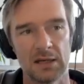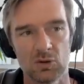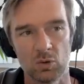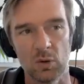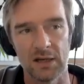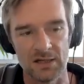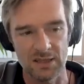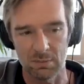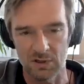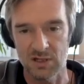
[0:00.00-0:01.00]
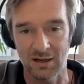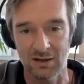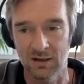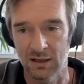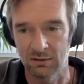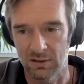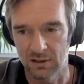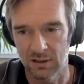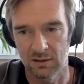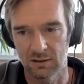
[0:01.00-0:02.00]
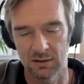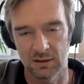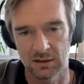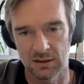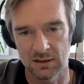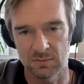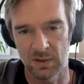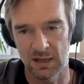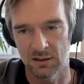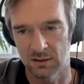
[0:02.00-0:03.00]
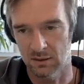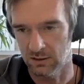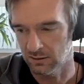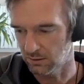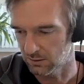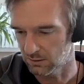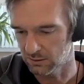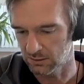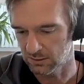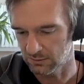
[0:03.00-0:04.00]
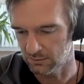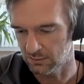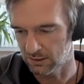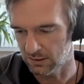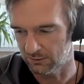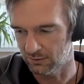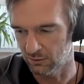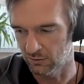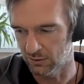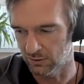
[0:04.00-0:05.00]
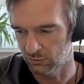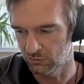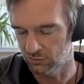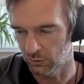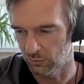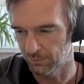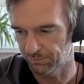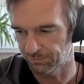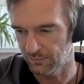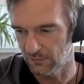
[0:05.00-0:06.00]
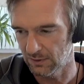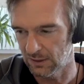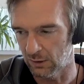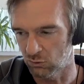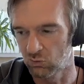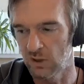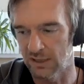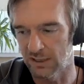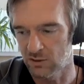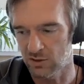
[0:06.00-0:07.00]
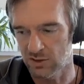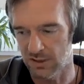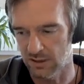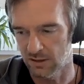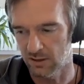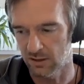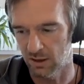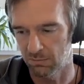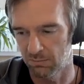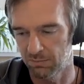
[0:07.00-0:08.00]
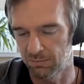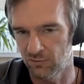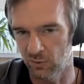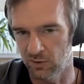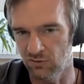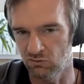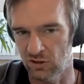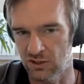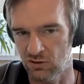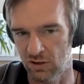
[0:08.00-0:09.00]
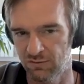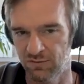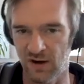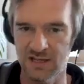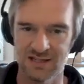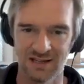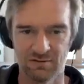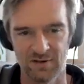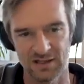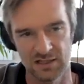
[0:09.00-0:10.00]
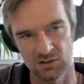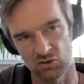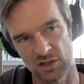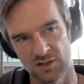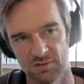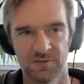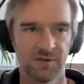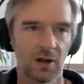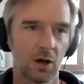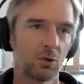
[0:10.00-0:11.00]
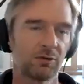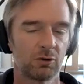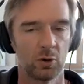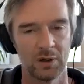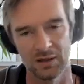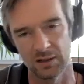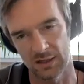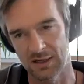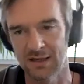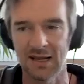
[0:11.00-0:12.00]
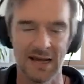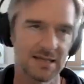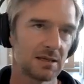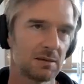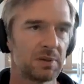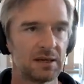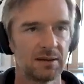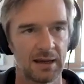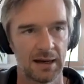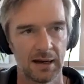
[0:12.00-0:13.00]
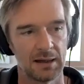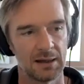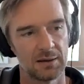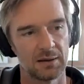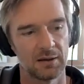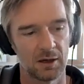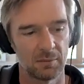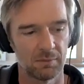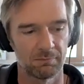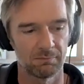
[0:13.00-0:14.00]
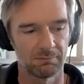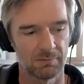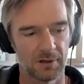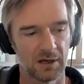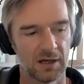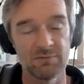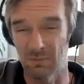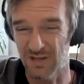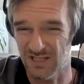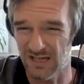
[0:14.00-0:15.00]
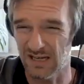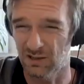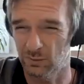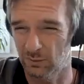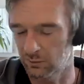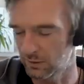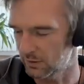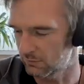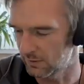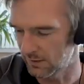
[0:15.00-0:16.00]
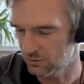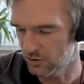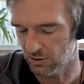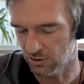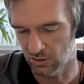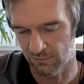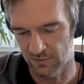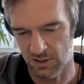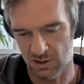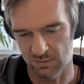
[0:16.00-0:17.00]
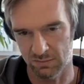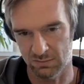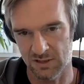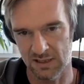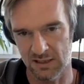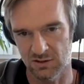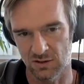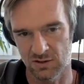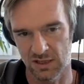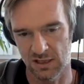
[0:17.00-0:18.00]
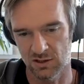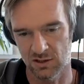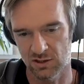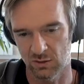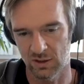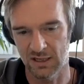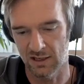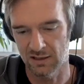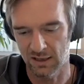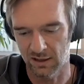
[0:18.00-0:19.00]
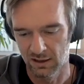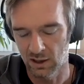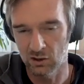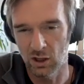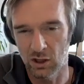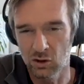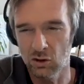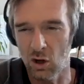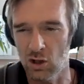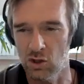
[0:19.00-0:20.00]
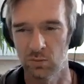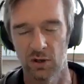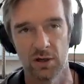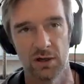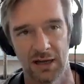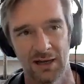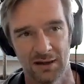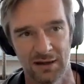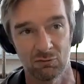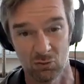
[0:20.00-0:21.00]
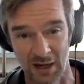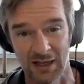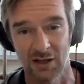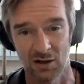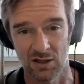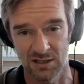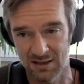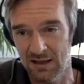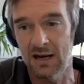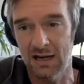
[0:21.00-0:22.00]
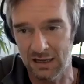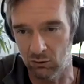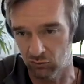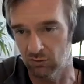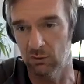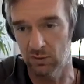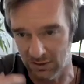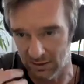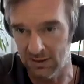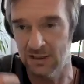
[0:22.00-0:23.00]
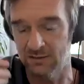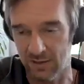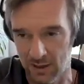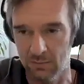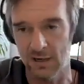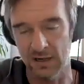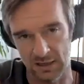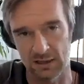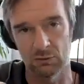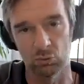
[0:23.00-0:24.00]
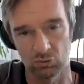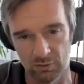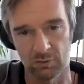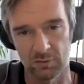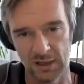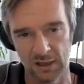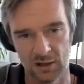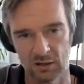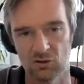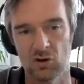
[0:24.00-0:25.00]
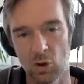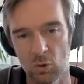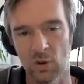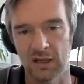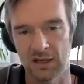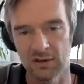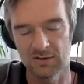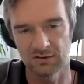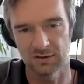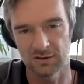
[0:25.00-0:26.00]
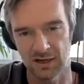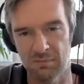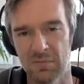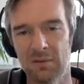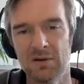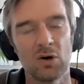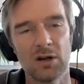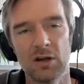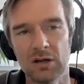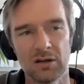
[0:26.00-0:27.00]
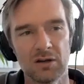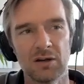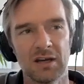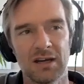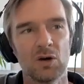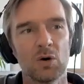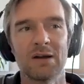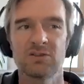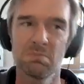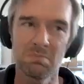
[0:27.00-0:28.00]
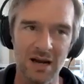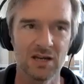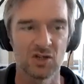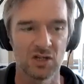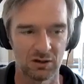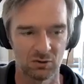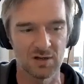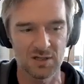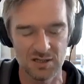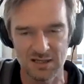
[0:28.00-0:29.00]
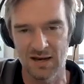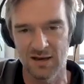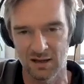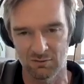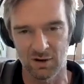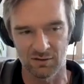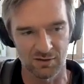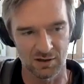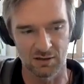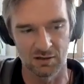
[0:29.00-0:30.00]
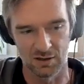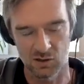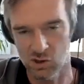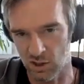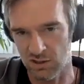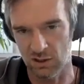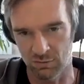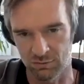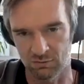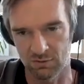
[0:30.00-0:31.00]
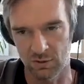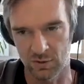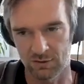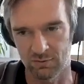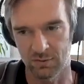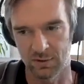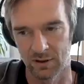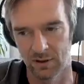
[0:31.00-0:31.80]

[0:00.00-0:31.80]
quite an established actor here in Spain and in Catalonia, So yeah, it's really interesting. So he doesn't really try and fight it. In fact, he tries to flow through it and lets it be there Yeah, and even mistakes. We had a really interesting conversation about mistakes on stage. So again, yeah, acknowledgement and recognizing then allows, at least for him and also for me, to know what it is and maybe not know how to manage it or understand it rather than shut it off or run away from it.